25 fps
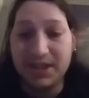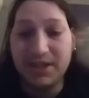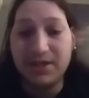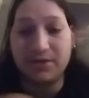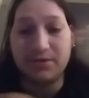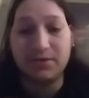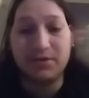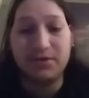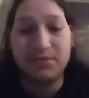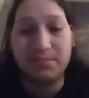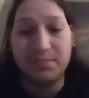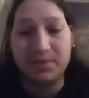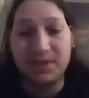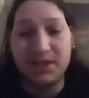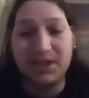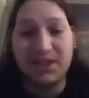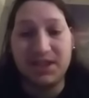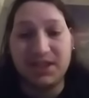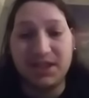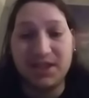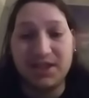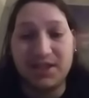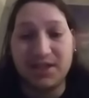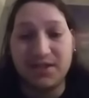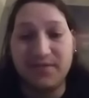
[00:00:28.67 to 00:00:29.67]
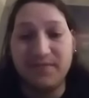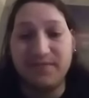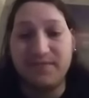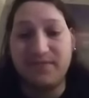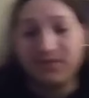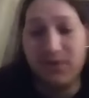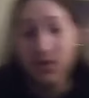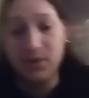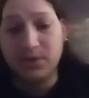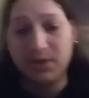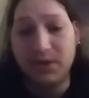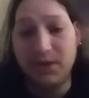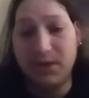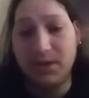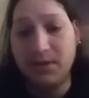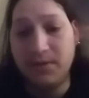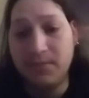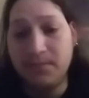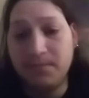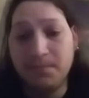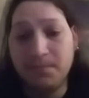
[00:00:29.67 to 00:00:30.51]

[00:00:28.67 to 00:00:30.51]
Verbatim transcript: in your own PlayStation 4,